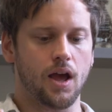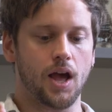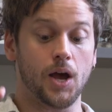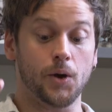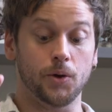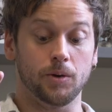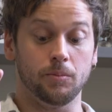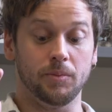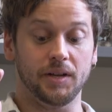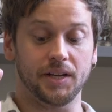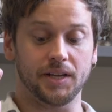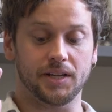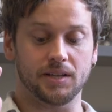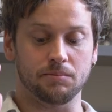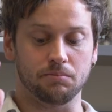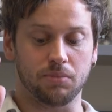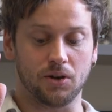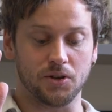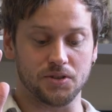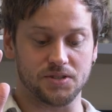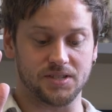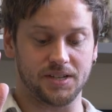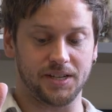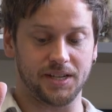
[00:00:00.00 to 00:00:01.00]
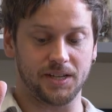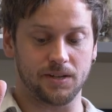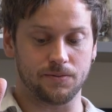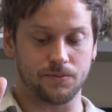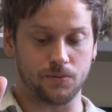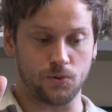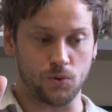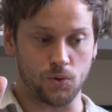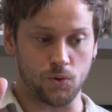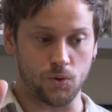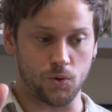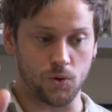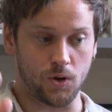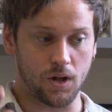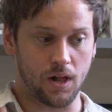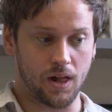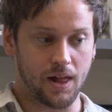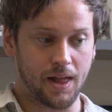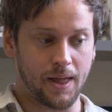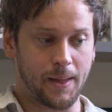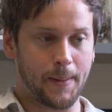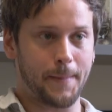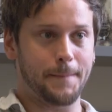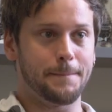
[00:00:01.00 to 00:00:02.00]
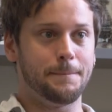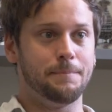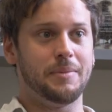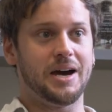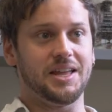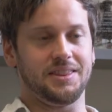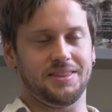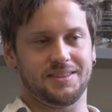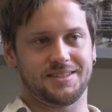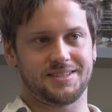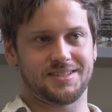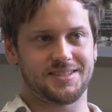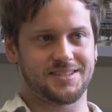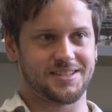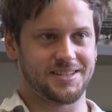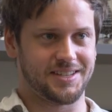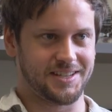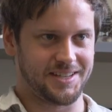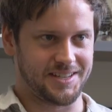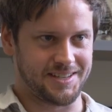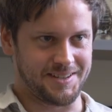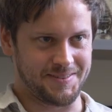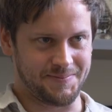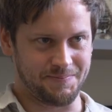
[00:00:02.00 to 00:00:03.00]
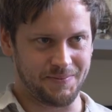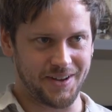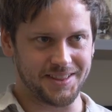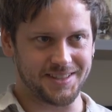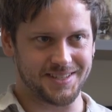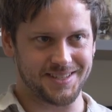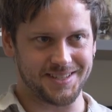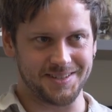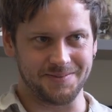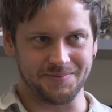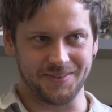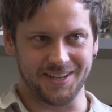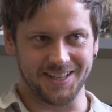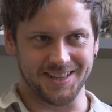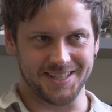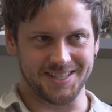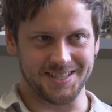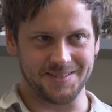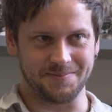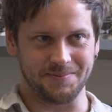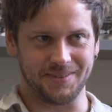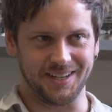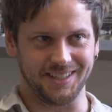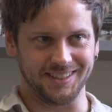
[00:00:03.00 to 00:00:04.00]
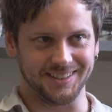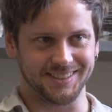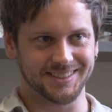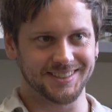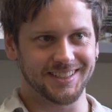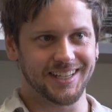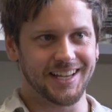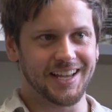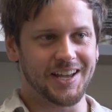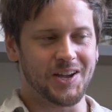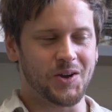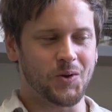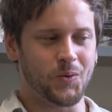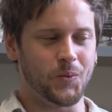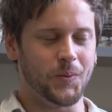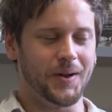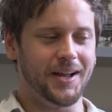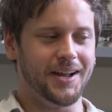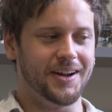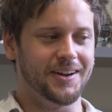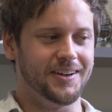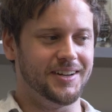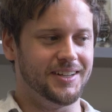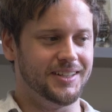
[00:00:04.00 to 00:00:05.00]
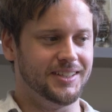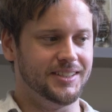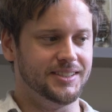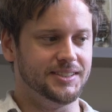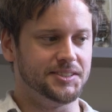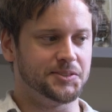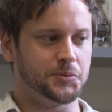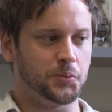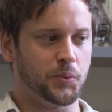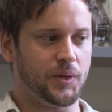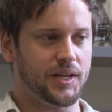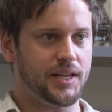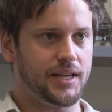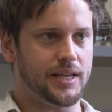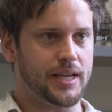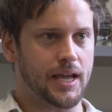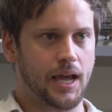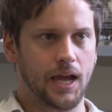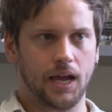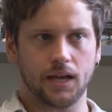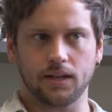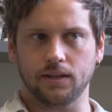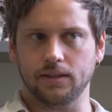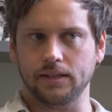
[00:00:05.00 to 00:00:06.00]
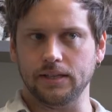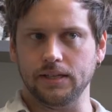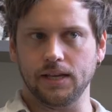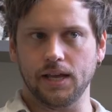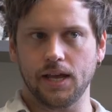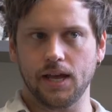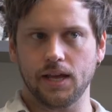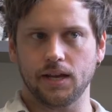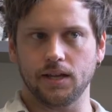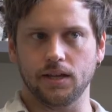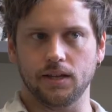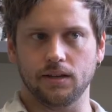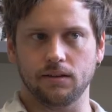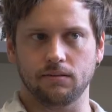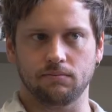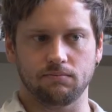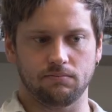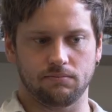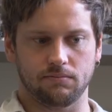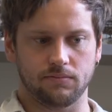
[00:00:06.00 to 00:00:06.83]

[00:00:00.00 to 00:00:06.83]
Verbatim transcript: I would have been compositing it for months, months and months and months. Whereas we had the edit